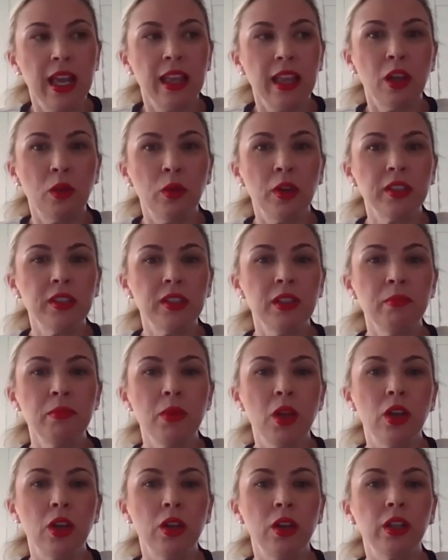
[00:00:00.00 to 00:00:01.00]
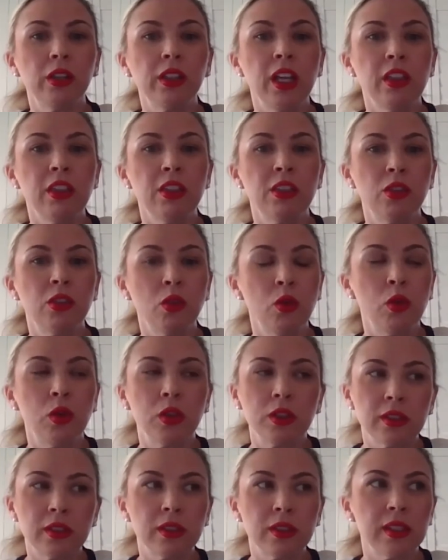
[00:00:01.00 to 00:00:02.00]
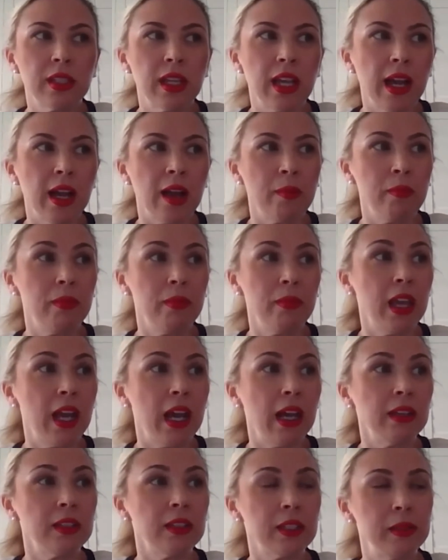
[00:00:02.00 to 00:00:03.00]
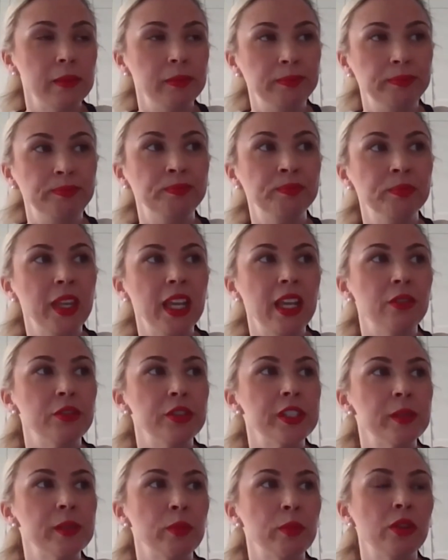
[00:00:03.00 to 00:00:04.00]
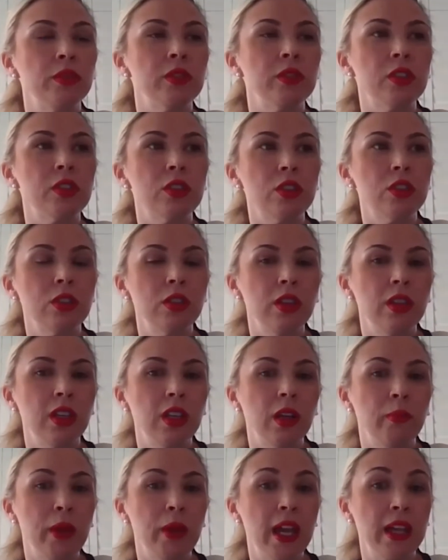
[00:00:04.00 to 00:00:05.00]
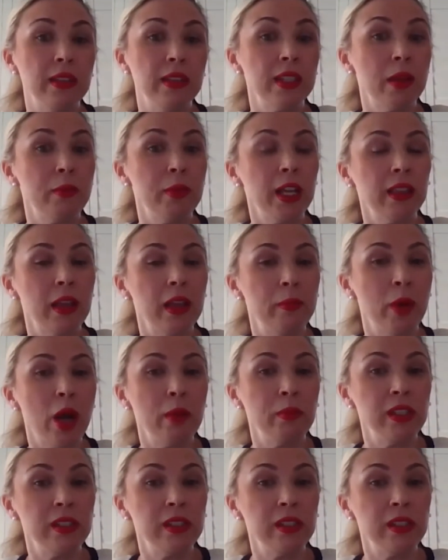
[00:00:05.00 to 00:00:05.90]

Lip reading: There was some early thoughts that in response to the pandemic, there might be